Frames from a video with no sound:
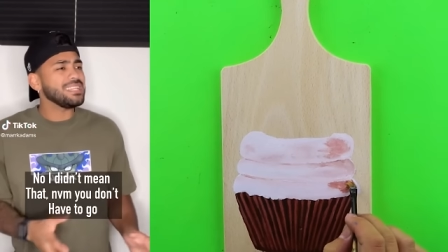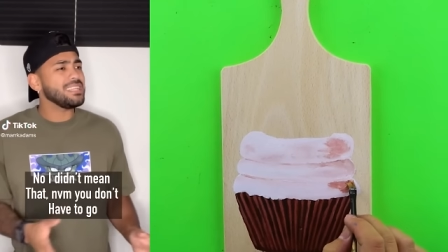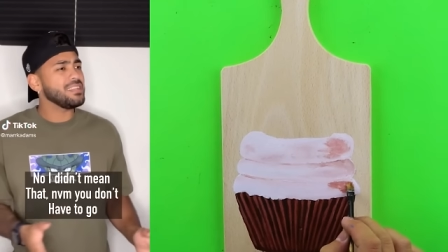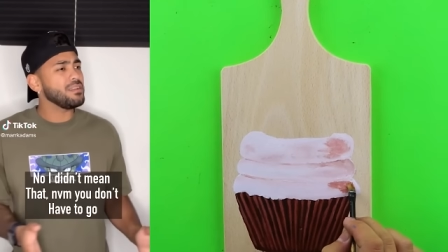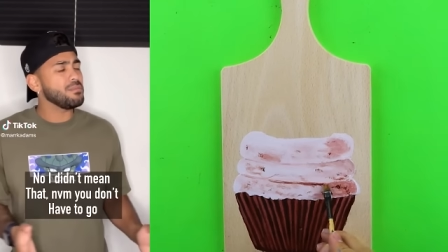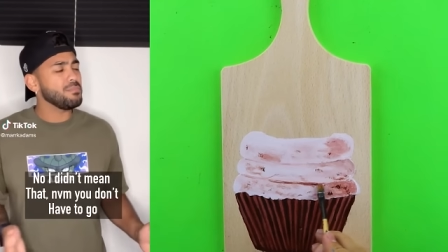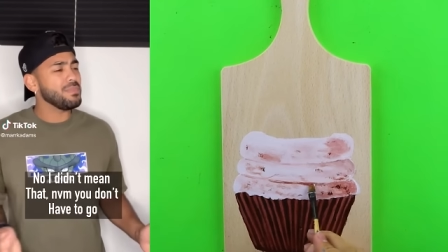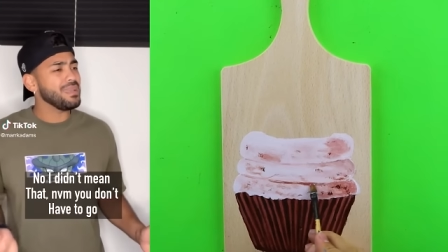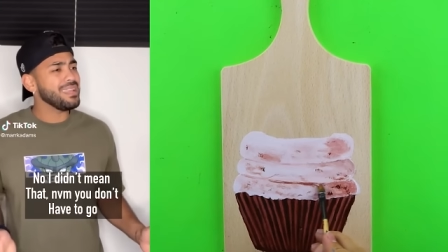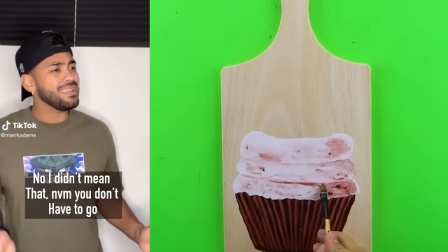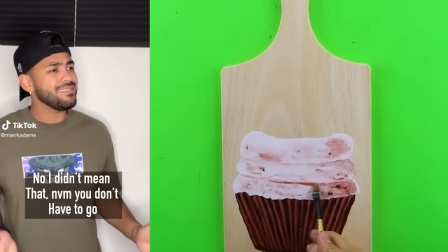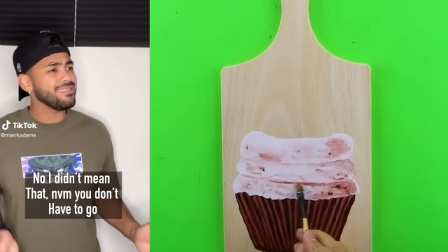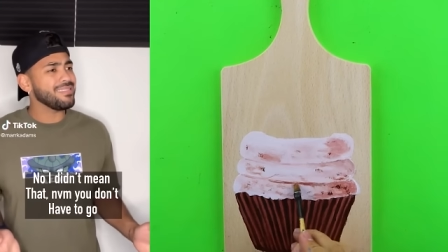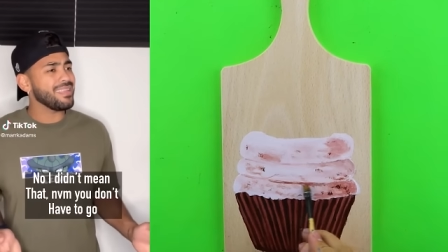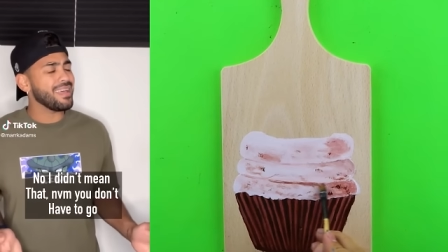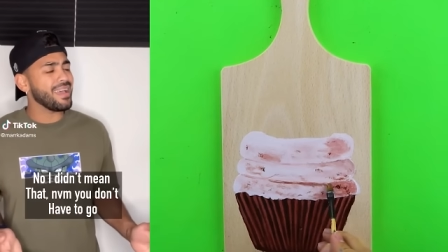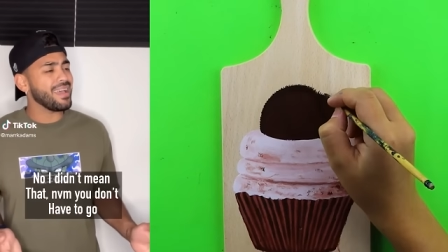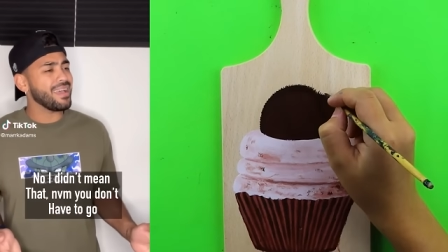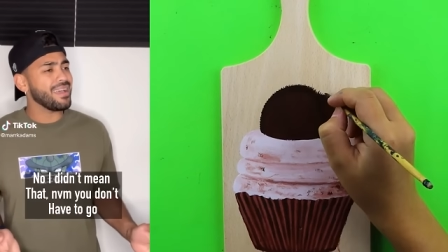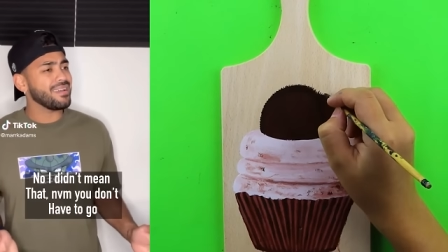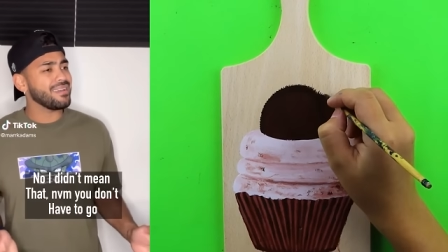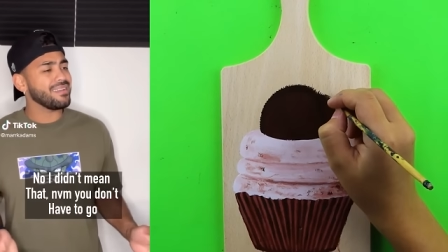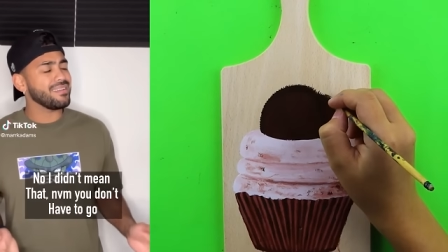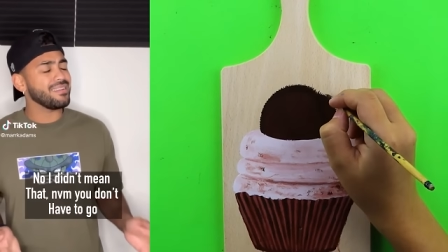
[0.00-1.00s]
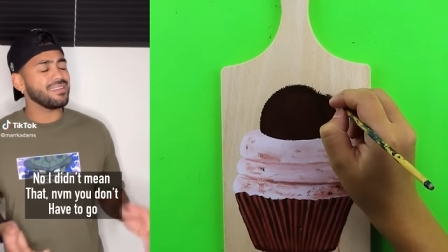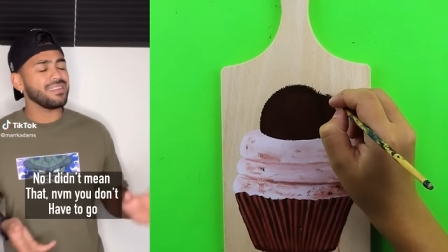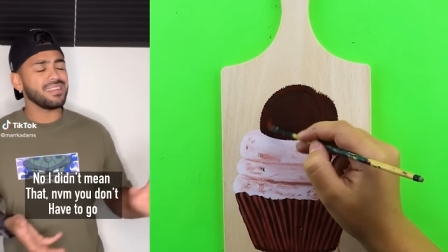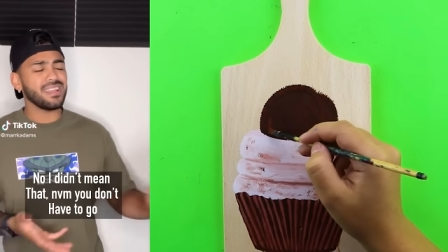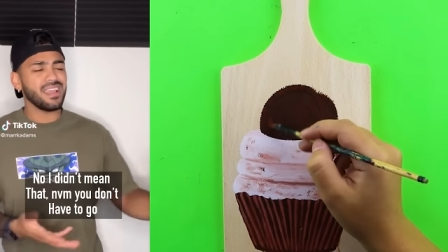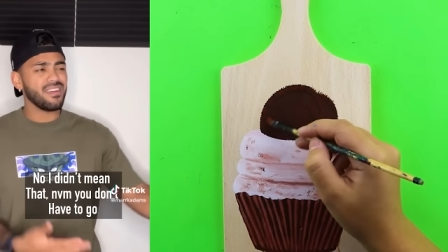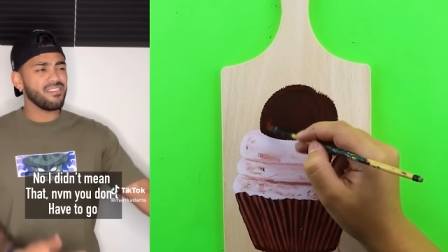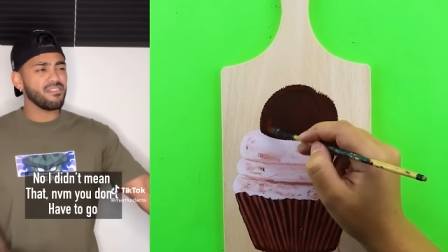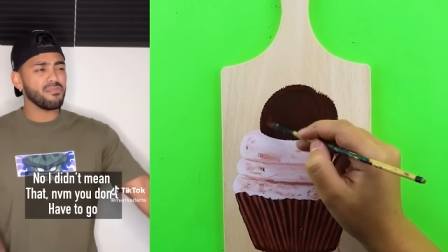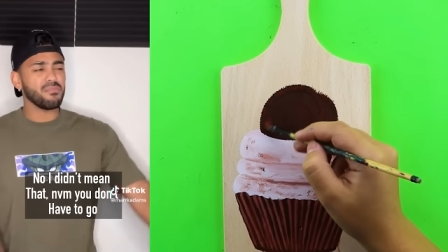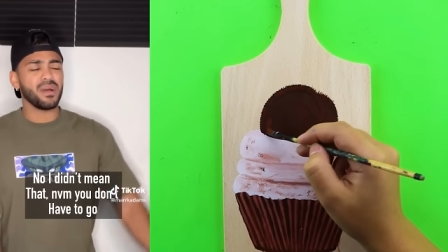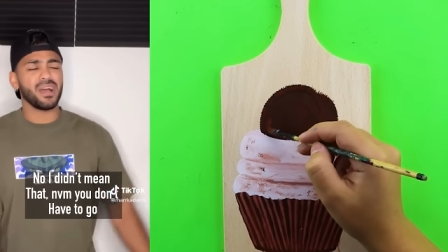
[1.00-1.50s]
I didn't mean that.
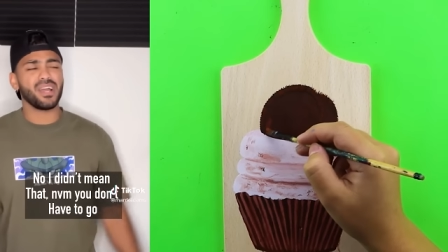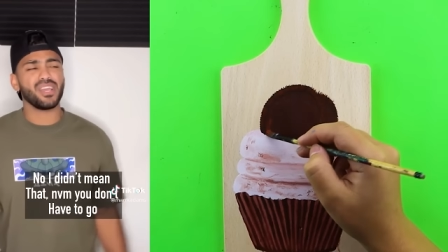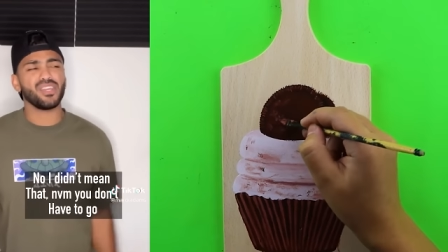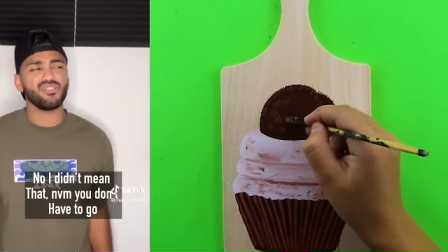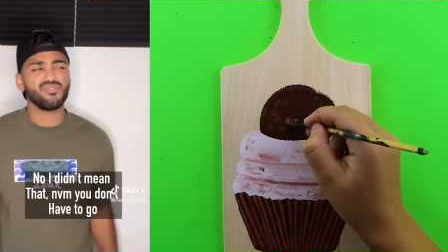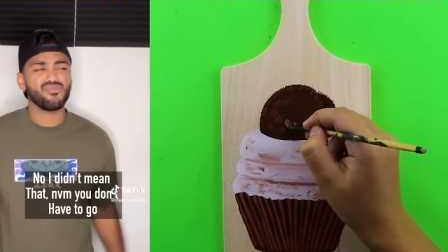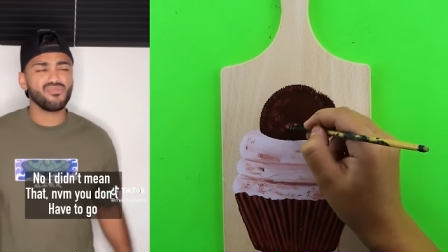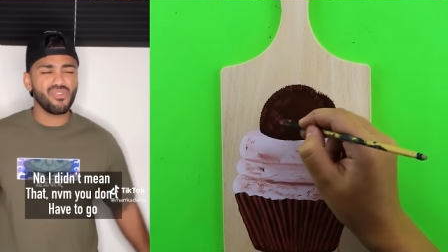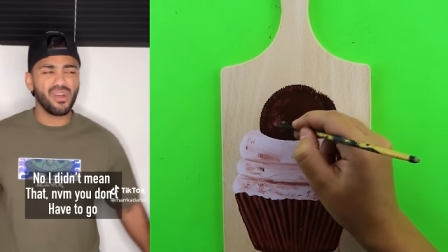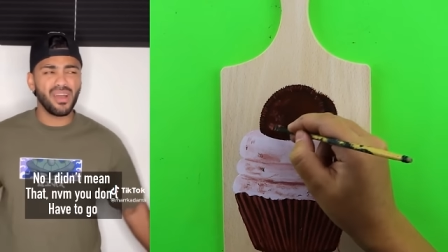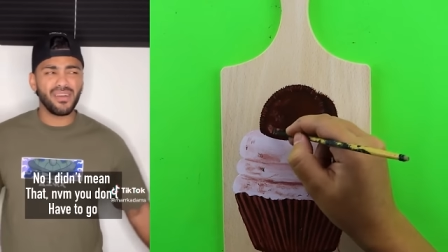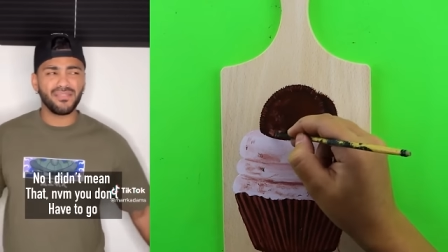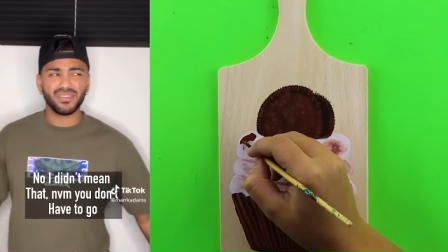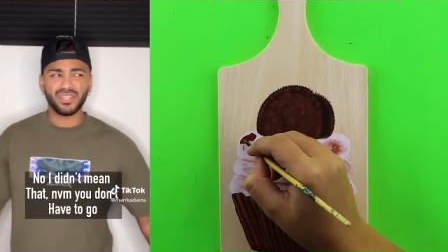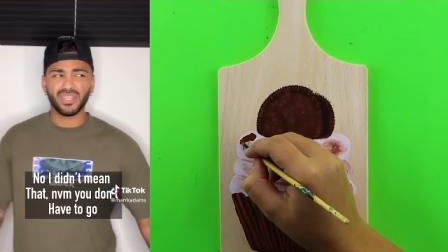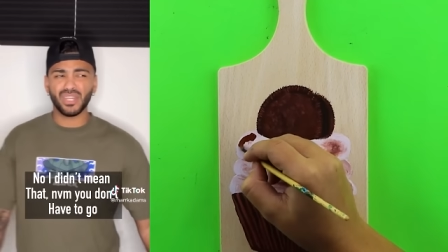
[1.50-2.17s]
Never mind, you don't